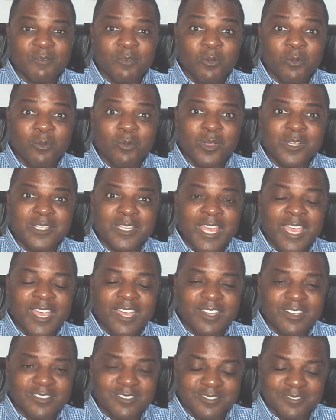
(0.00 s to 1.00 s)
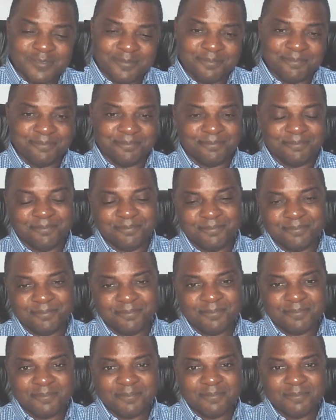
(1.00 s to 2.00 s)
what now?
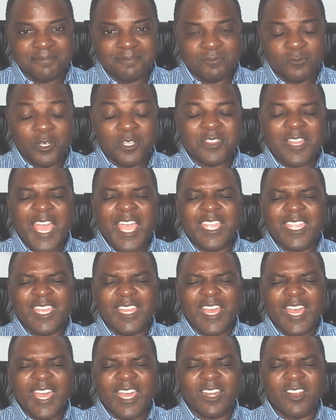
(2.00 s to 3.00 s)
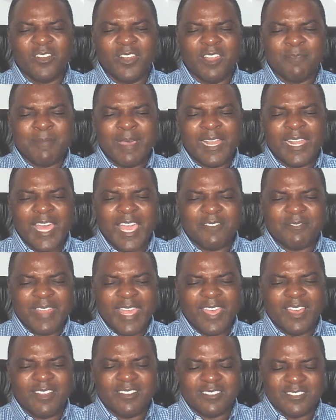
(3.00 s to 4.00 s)
But thank you, I gotta go live my life
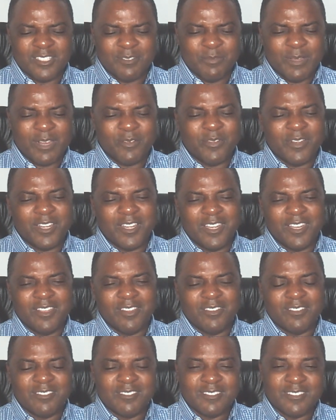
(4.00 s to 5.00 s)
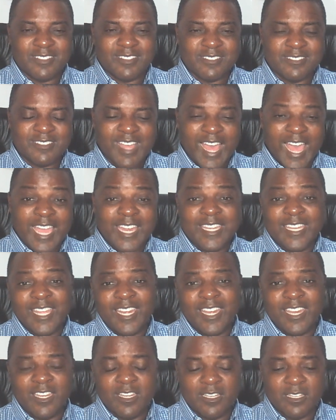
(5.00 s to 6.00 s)
now and do what I want to do. I did
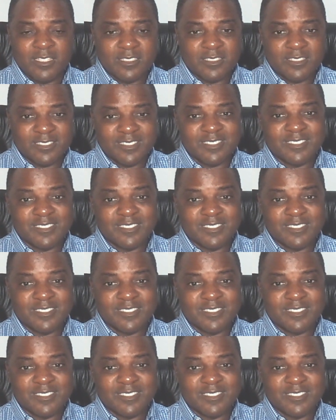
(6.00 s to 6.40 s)
it.